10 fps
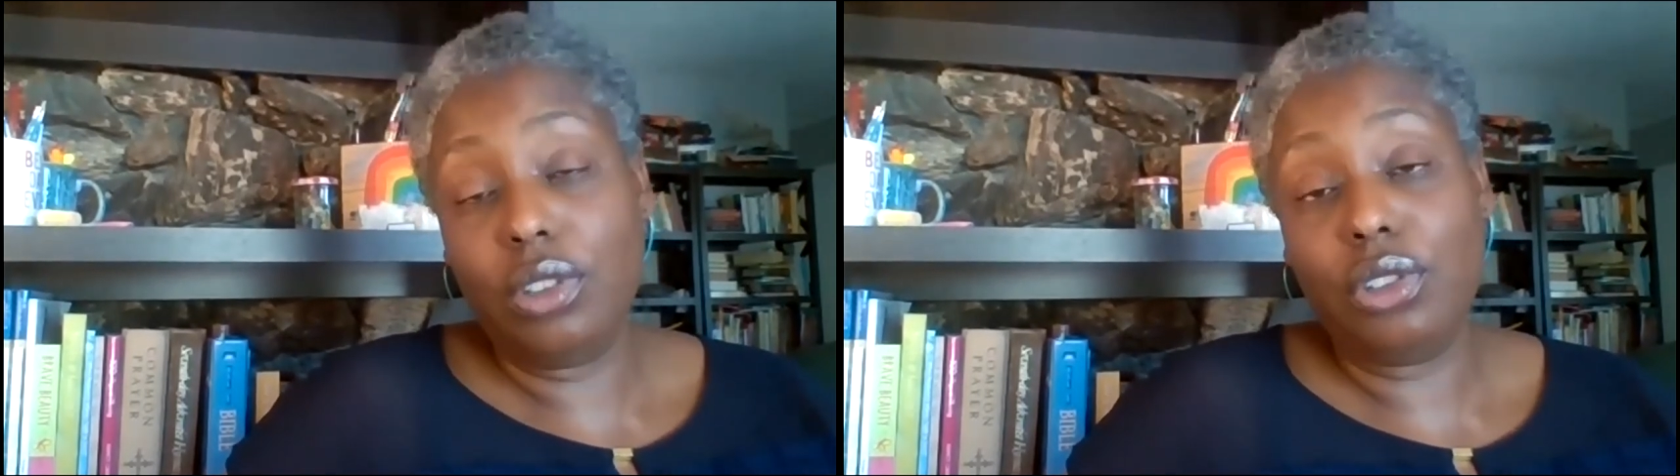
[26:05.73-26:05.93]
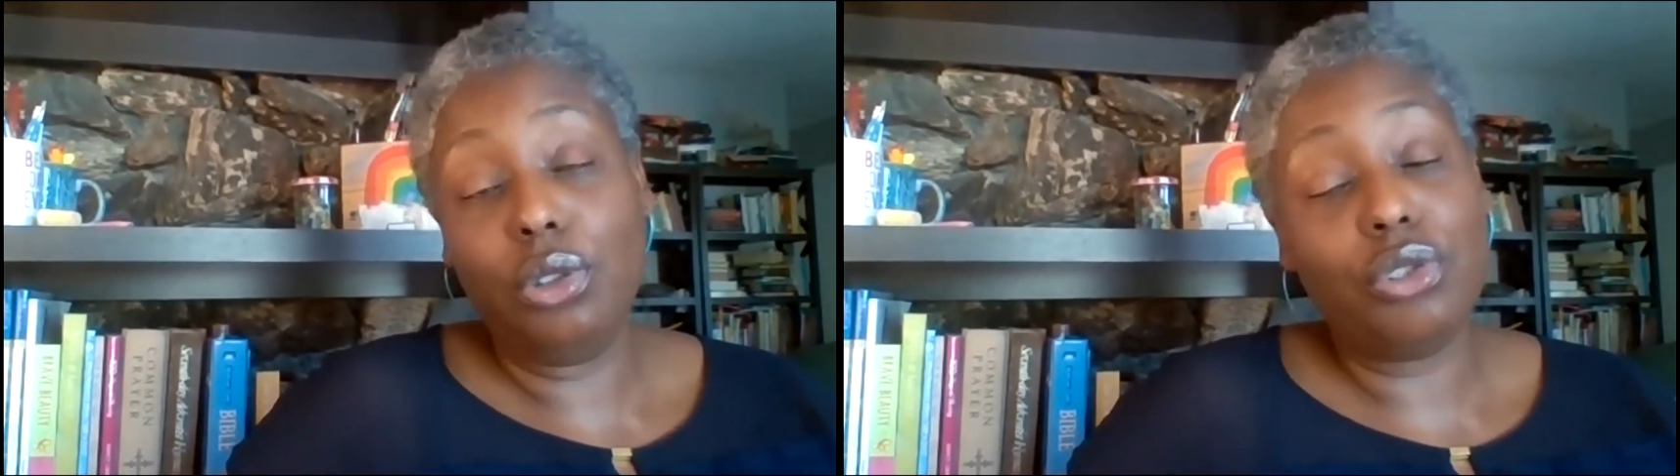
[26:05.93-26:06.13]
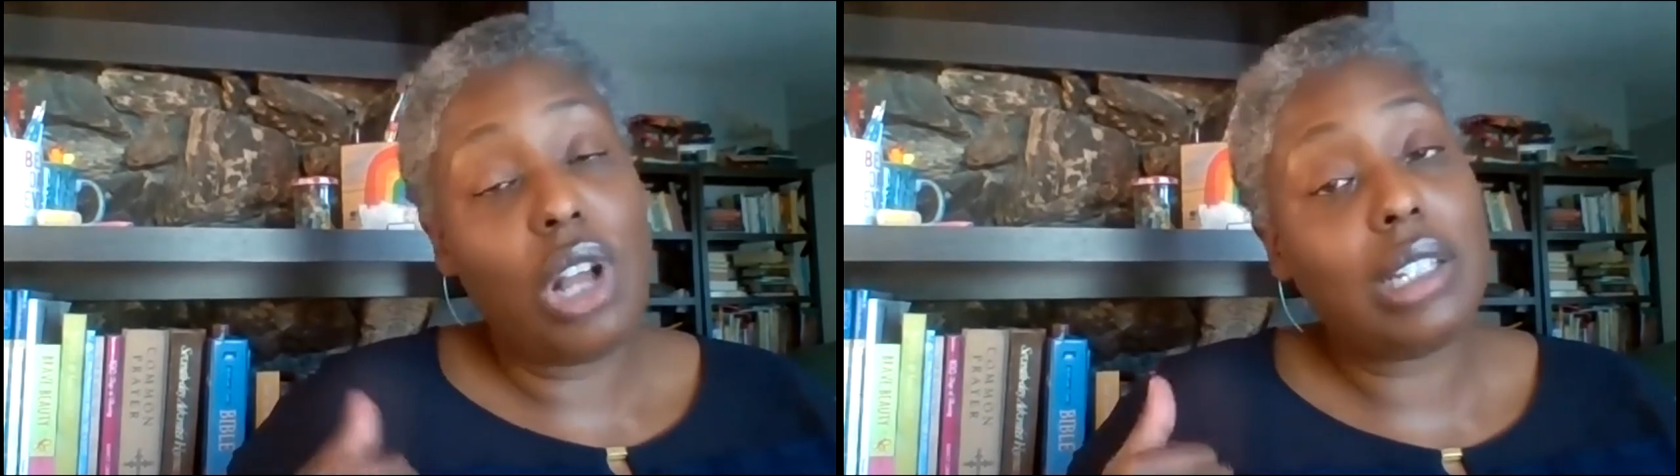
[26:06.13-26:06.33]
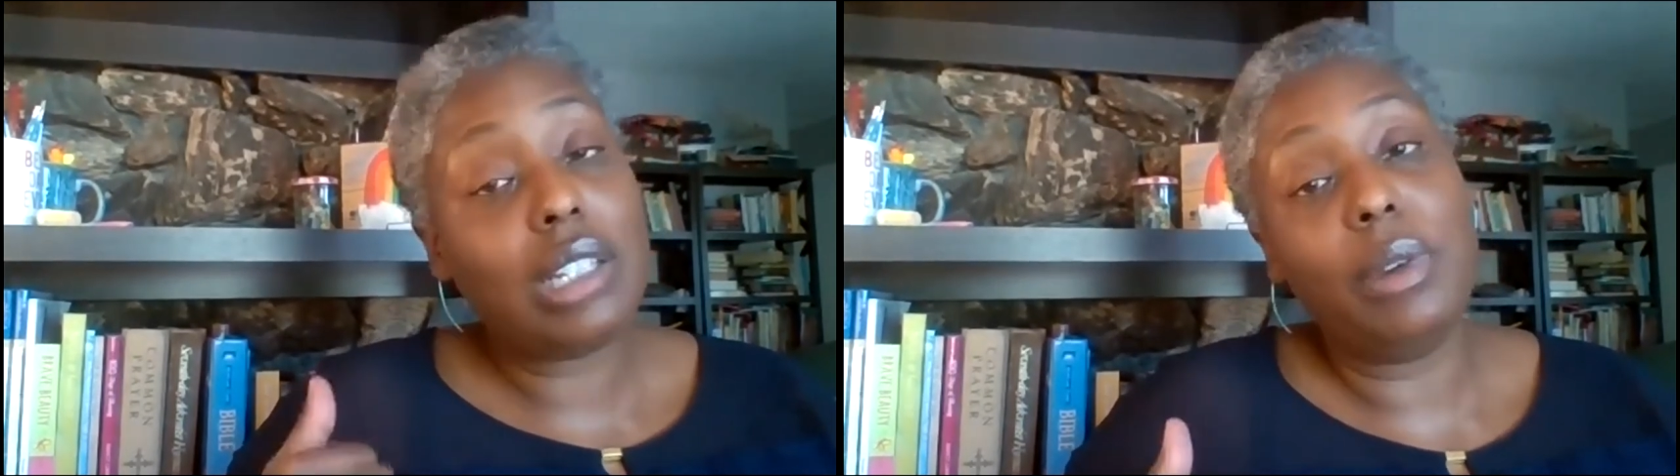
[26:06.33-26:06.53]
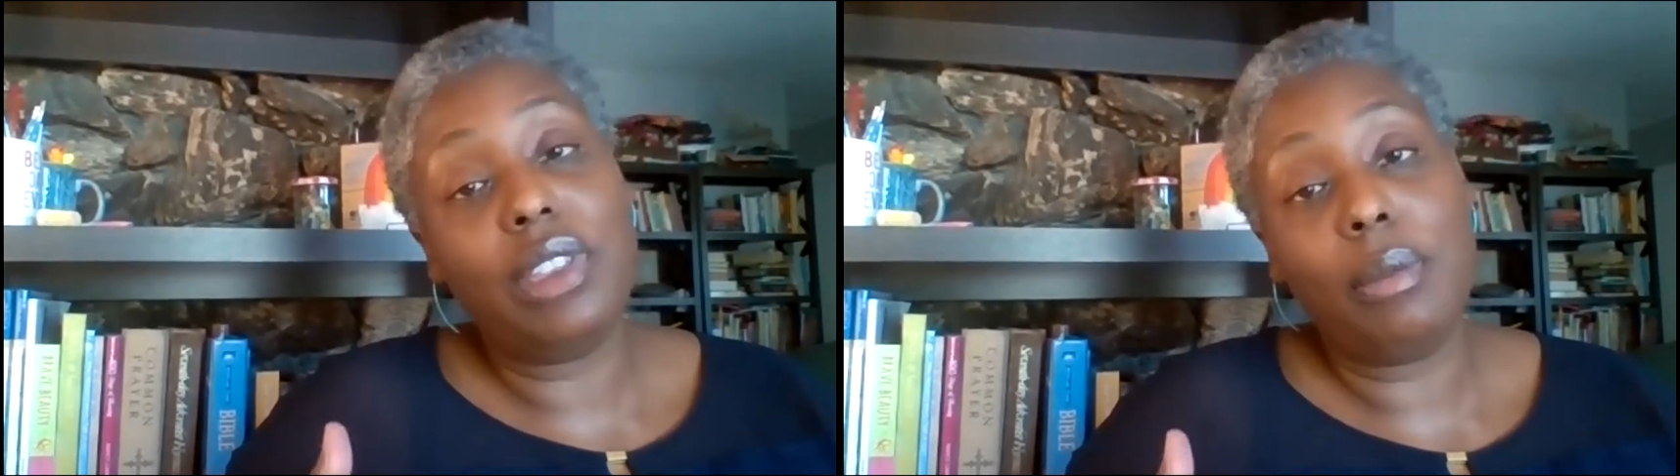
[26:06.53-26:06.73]
so you're talking
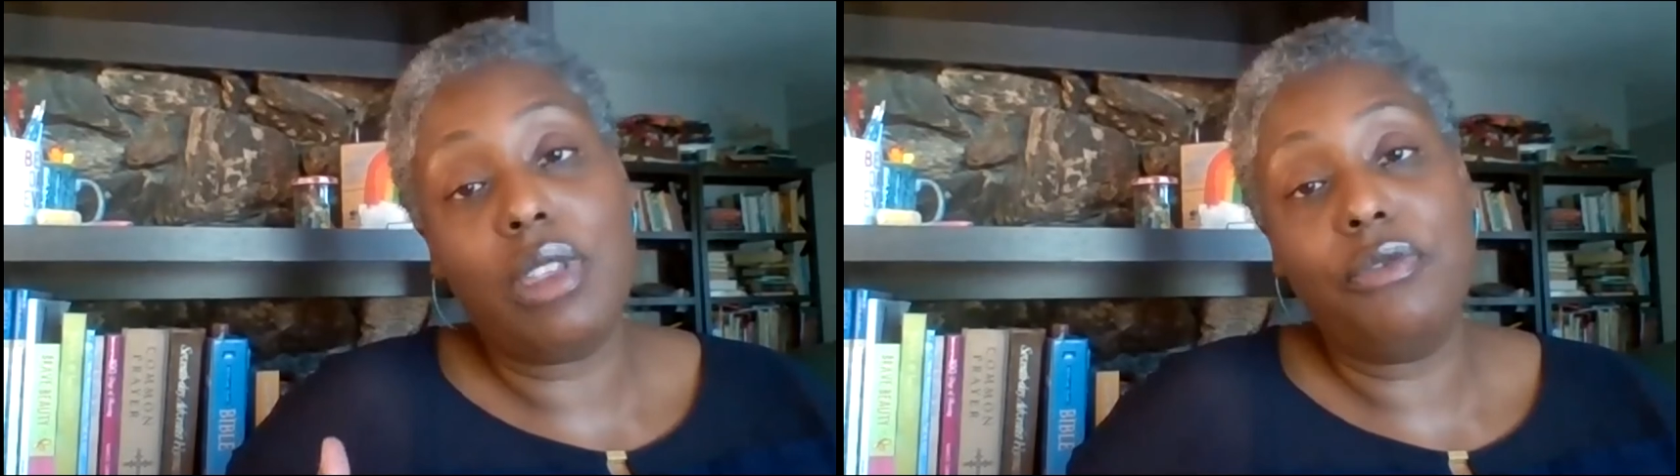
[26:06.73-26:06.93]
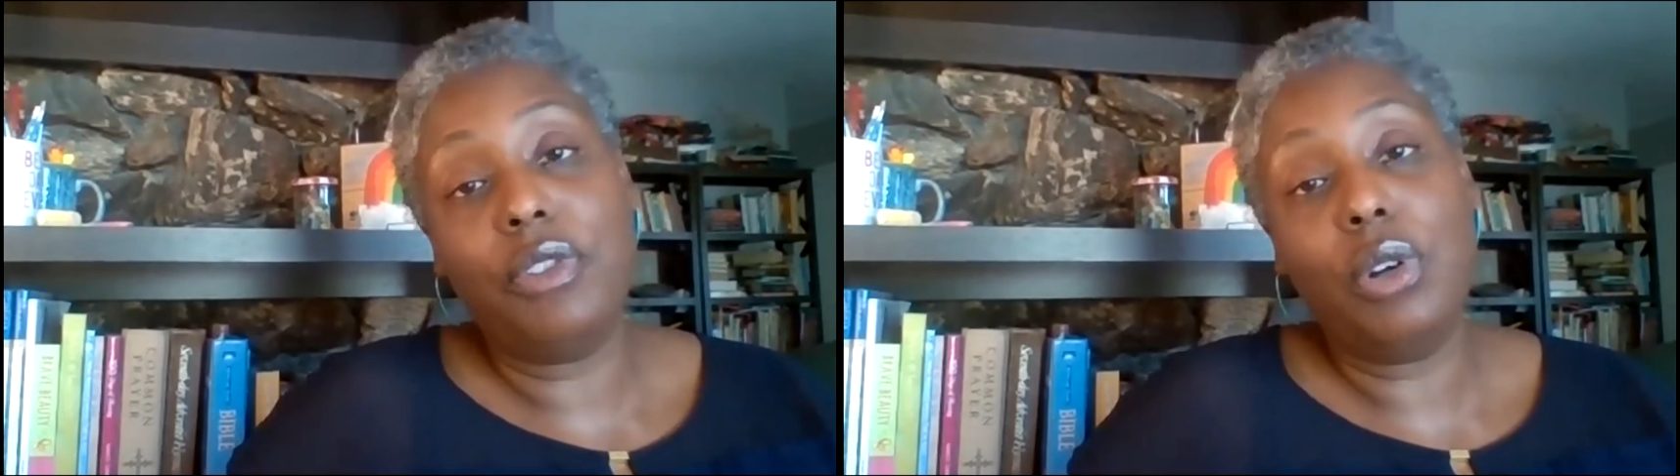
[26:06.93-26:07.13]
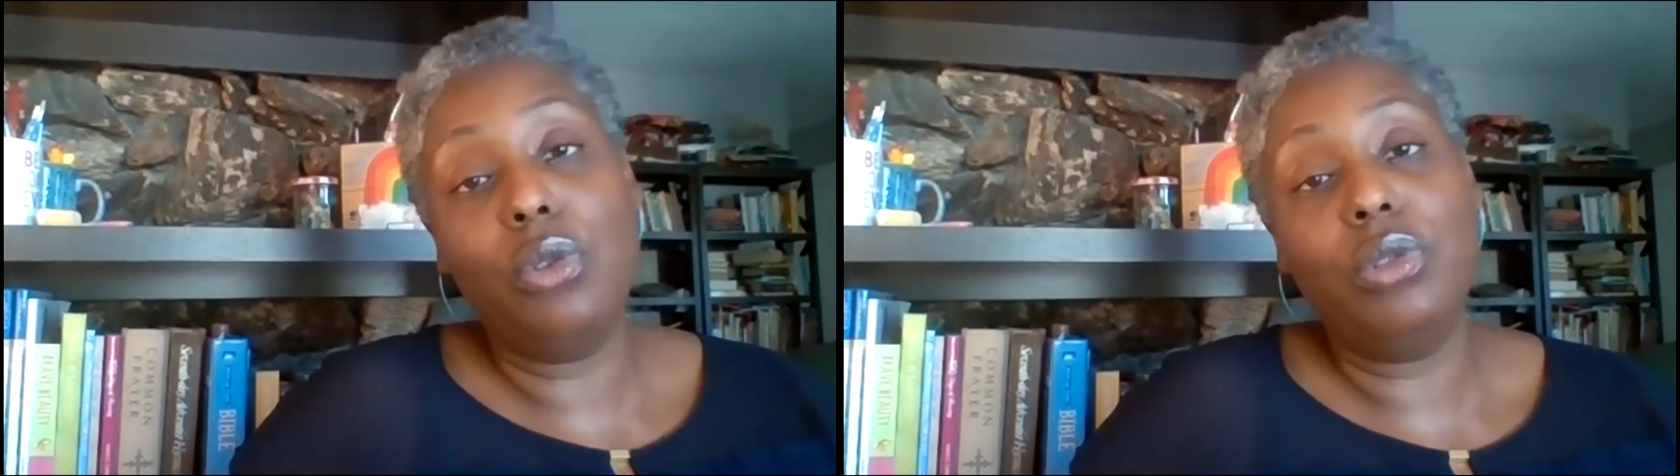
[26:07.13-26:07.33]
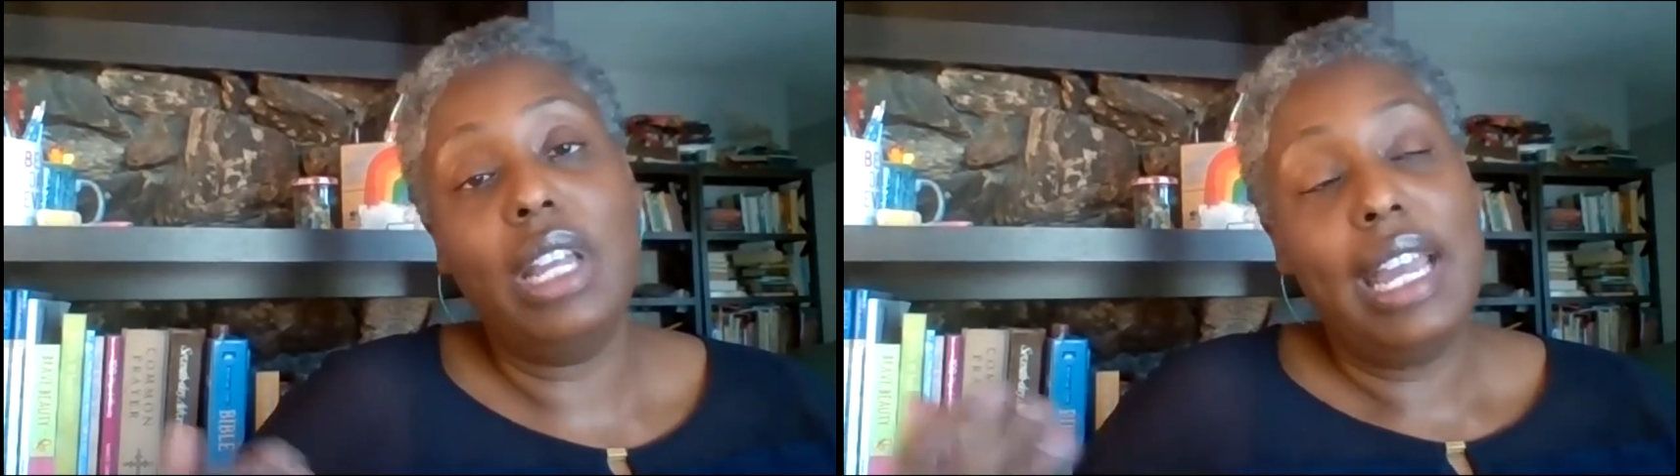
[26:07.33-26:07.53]
with them on the phone,